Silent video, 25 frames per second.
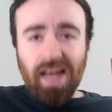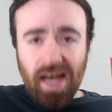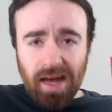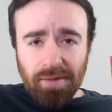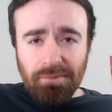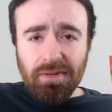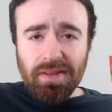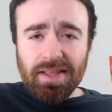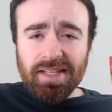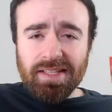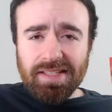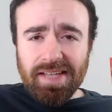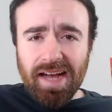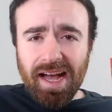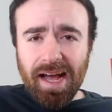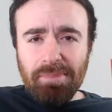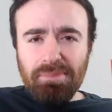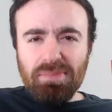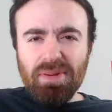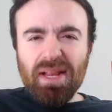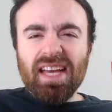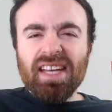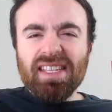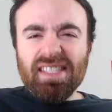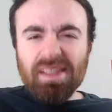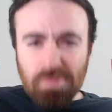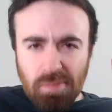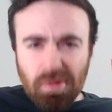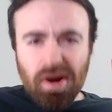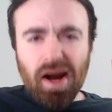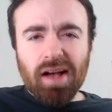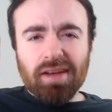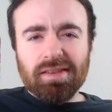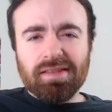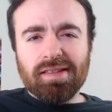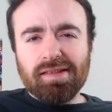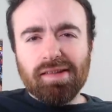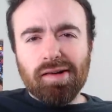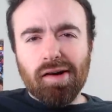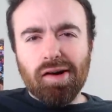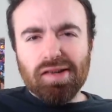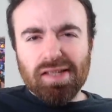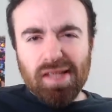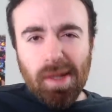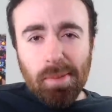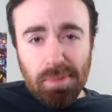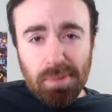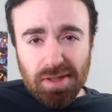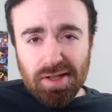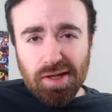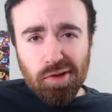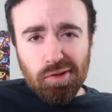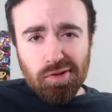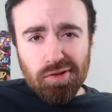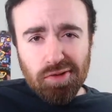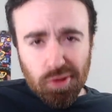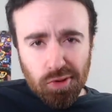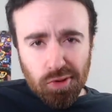time for the top plays in Brawl Stars, episode